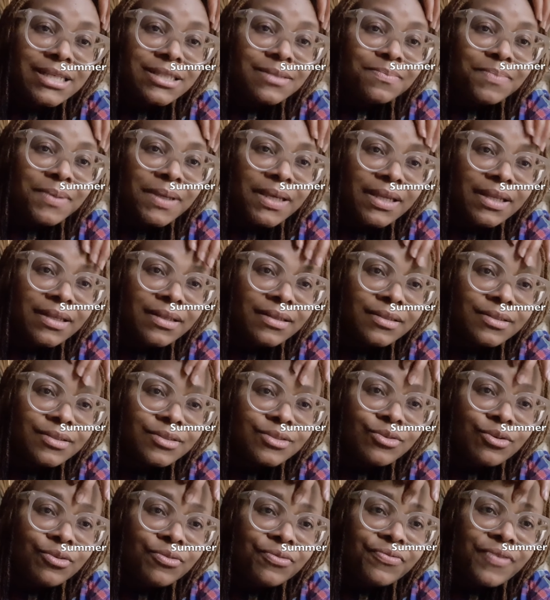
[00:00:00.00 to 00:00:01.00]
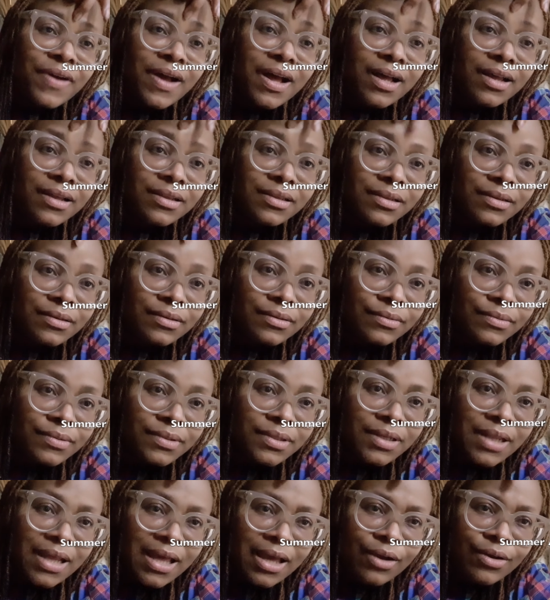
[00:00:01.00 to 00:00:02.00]
been so far,
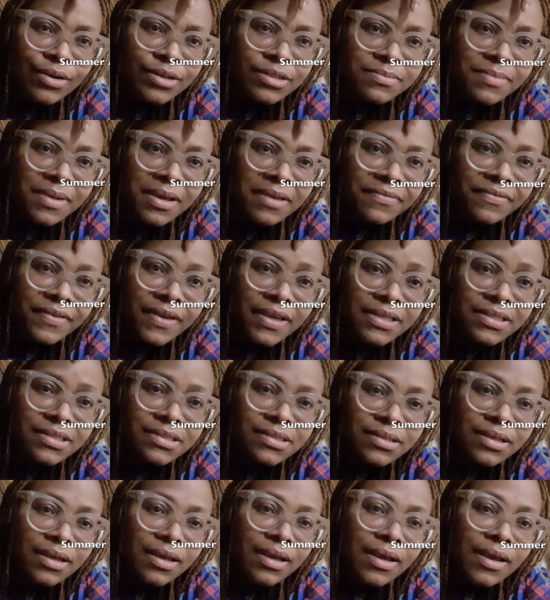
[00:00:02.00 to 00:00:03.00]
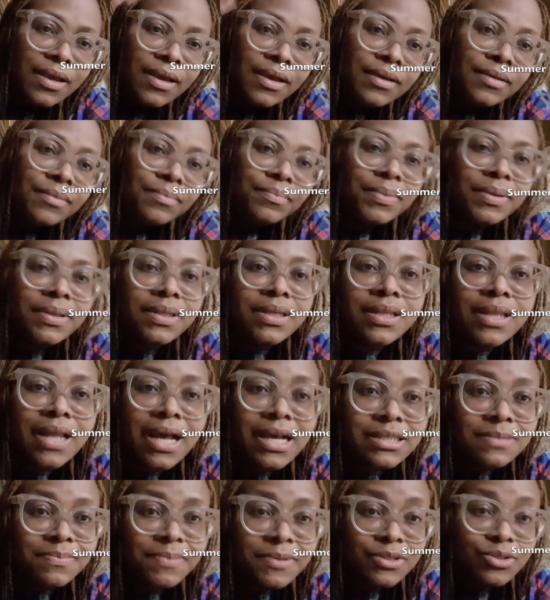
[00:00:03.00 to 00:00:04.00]
did I hurt my face? Benin
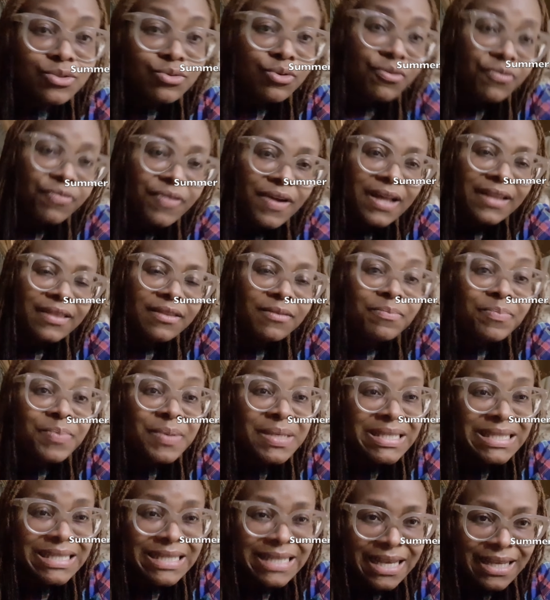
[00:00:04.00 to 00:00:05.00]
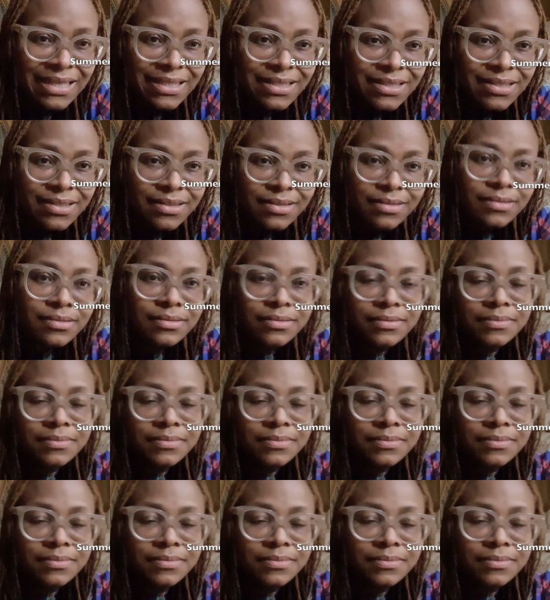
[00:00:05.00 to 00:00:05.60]
has been so far the busiest.